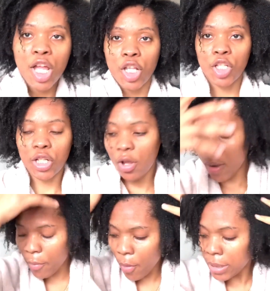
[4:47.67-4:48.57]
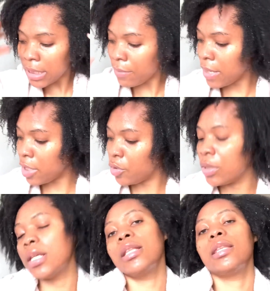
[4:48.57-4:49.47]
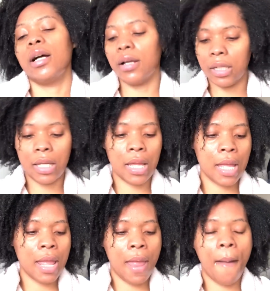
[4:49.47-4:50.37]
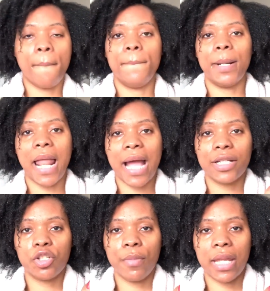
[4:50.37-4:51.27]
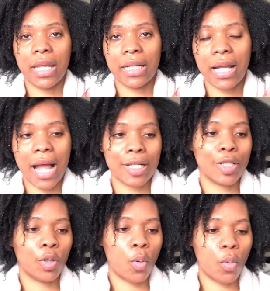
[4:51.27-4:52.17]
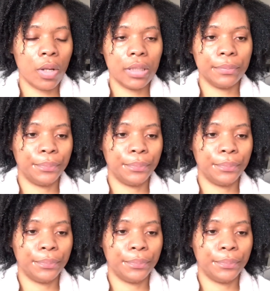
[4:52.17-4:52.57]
So now I'm going to be using the black Jamaican castor oil